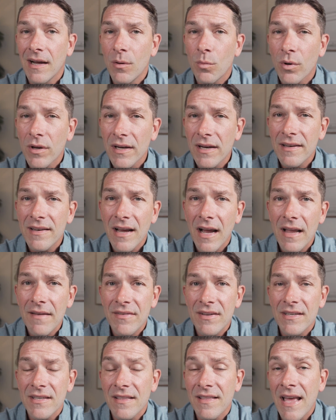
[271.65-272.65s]
And we're gonna dive
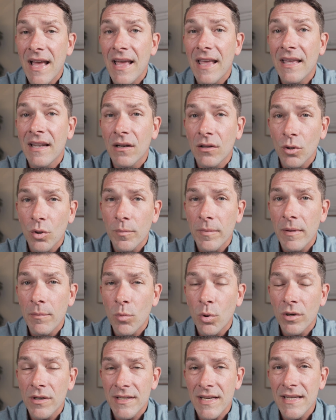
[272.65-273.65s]
into that in a little bit
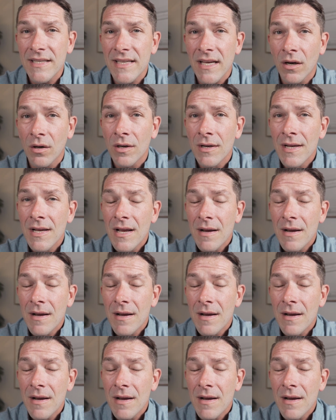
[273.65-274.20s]
more detail.